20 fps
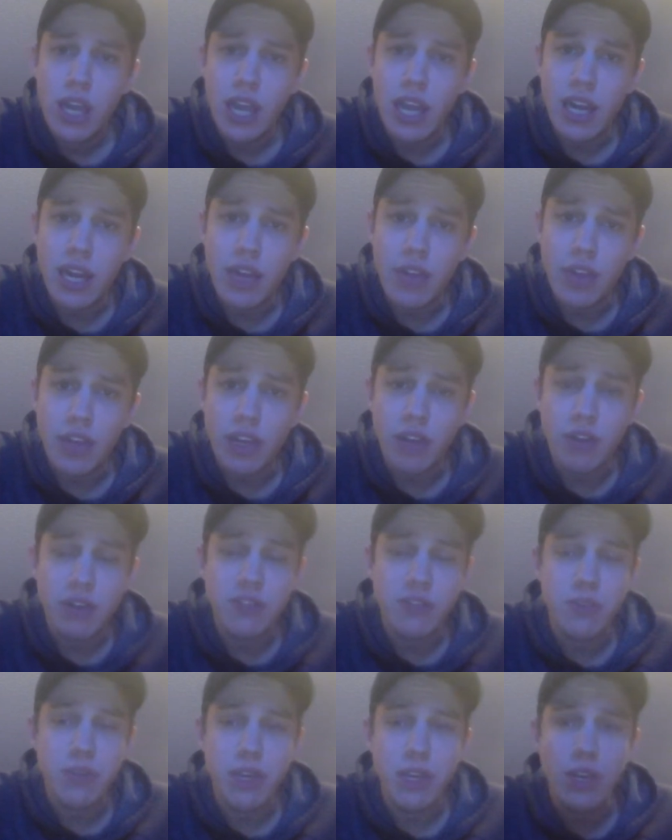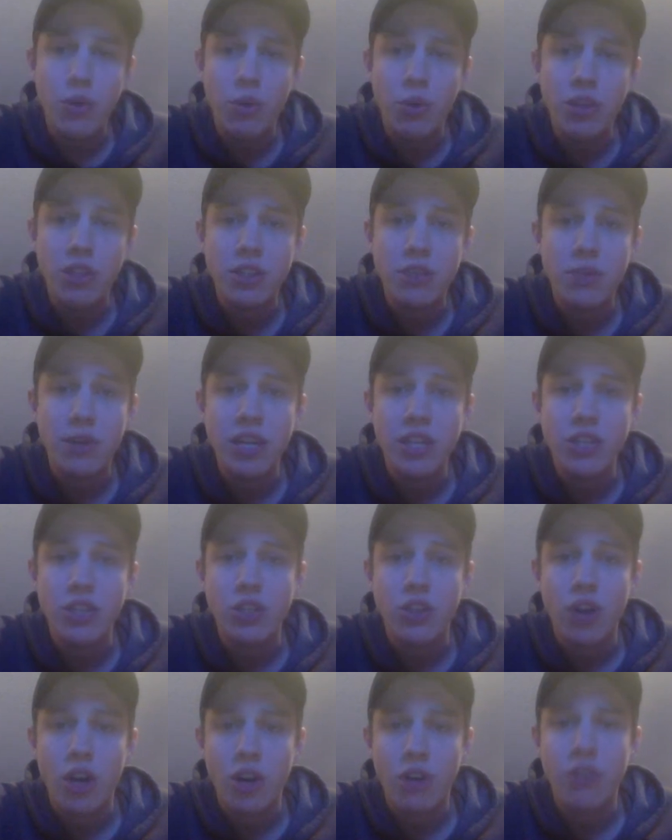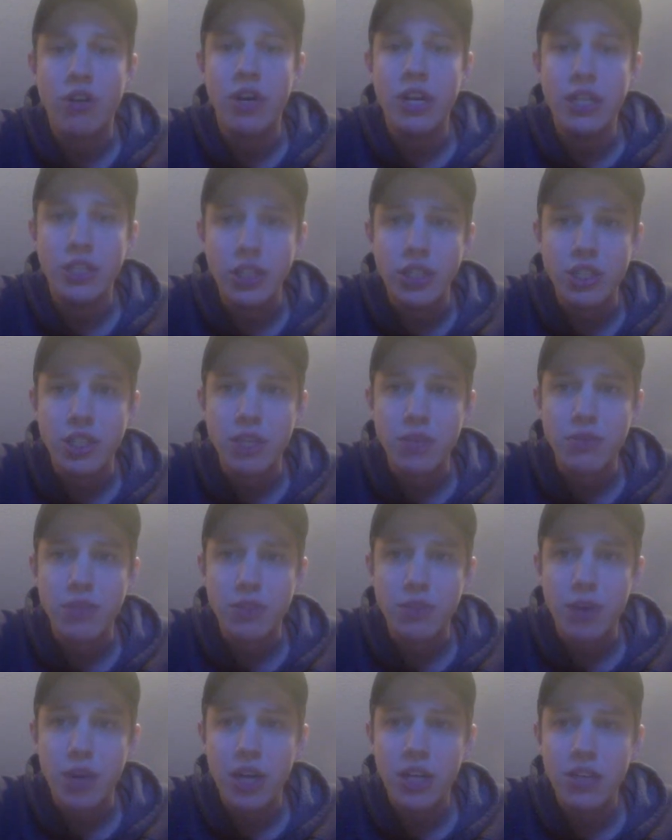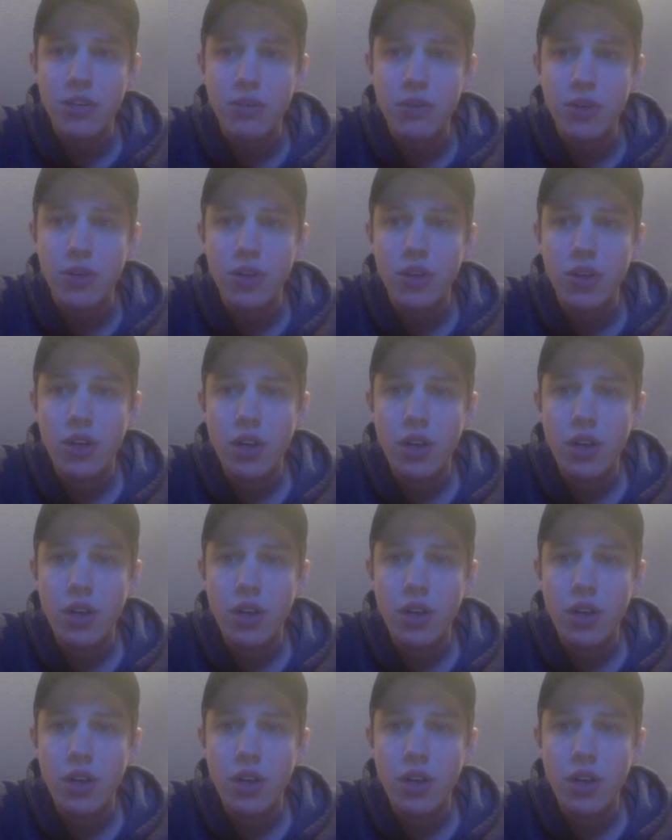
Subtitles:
and I think it leaves me with as many strong relationships as possible.